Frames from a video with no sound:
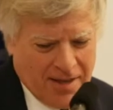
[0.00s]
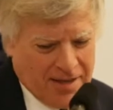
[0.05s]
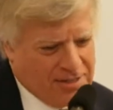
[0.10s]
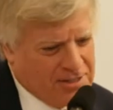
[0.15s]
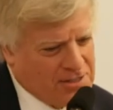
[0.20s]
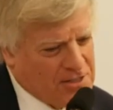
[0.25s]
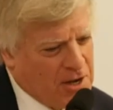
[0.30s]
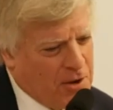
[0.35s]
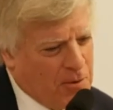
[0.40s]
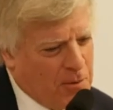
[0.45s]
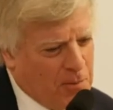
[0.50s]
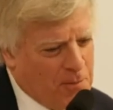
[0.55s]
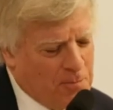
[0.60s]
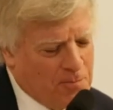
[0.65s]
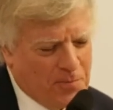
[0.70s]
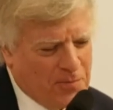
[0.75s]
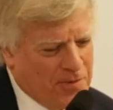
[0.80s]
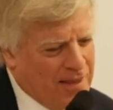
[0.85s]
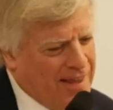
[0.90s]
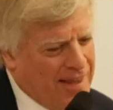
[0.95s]
So
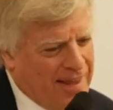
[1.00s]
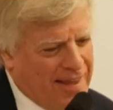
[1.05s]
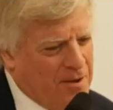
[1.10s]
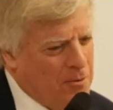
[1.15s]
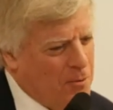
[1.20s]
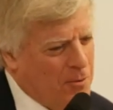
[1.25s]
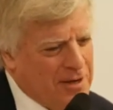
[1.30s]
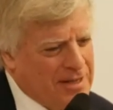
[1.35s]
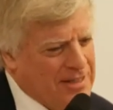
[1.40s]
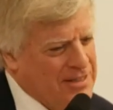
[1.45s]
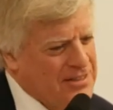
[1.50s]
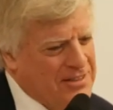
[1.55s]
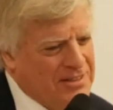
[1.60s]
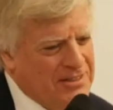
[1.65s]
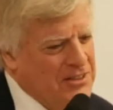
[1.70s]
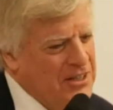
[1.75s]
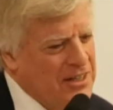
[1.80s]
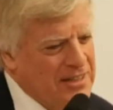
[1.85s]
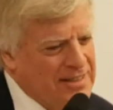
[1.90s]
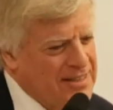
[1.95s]
it was
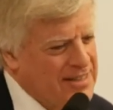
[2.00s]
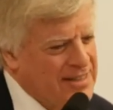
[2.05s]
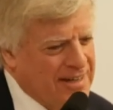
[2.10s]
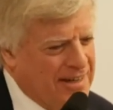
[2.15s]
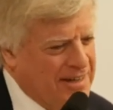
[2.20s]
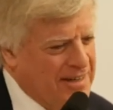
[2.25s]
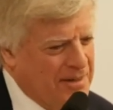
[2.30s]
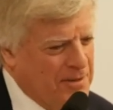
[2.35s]
just,